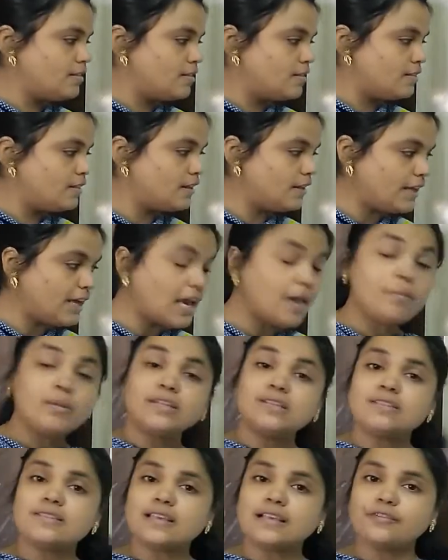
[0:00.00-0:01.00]
The name
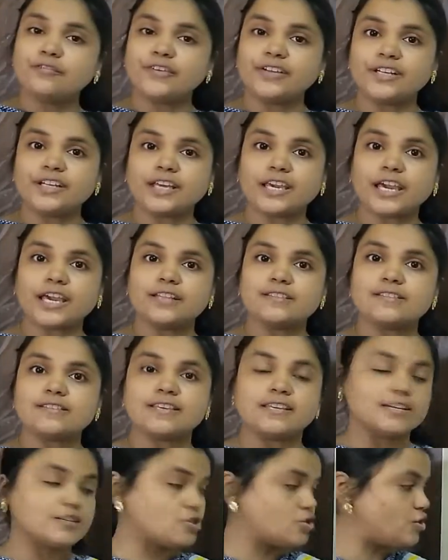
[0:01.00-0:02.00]
itself indicates
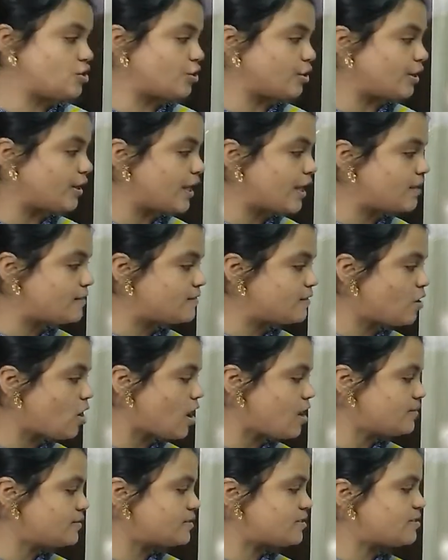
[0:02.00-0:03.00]
here, children,
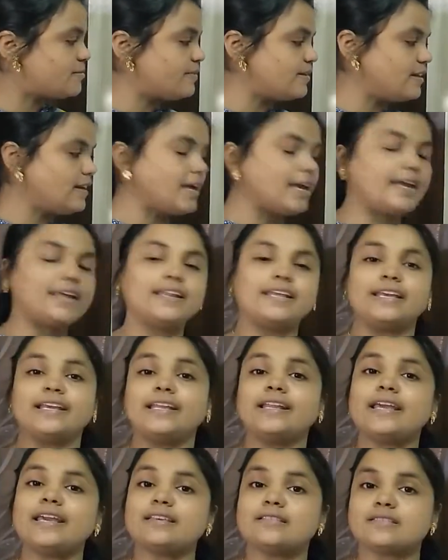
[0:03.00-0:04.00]
exhaustible and
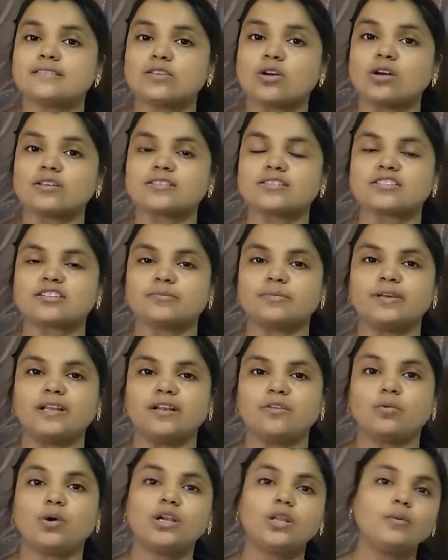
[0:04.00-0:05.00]
inexhaustible.
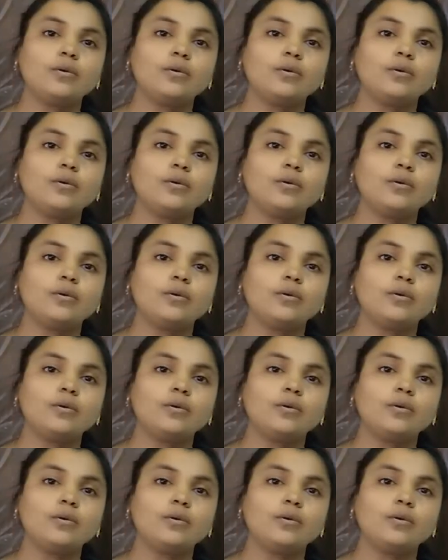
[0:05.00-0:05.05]
What do you